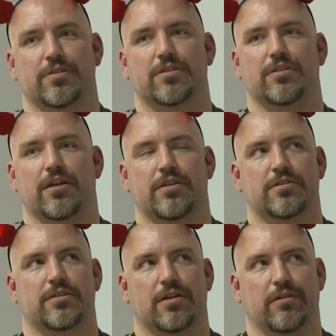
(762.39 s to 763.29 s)
It's not
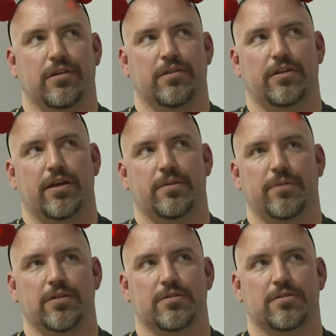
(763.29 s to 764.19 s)
necessarily in the
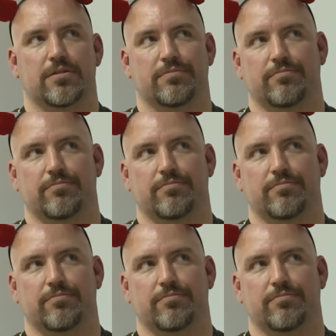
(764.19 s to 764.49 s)
database.